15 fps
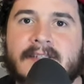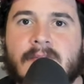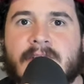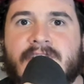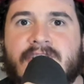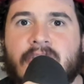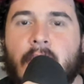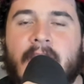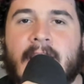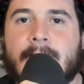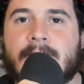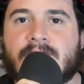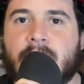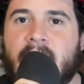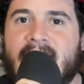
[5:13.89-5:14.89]
with Joe
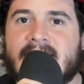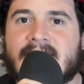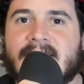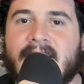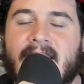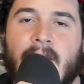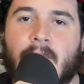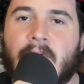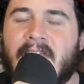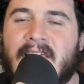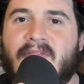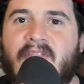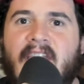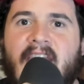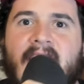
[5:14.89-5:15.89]
Gibbs Racing, and I really
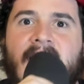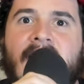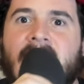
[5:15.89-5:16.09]
think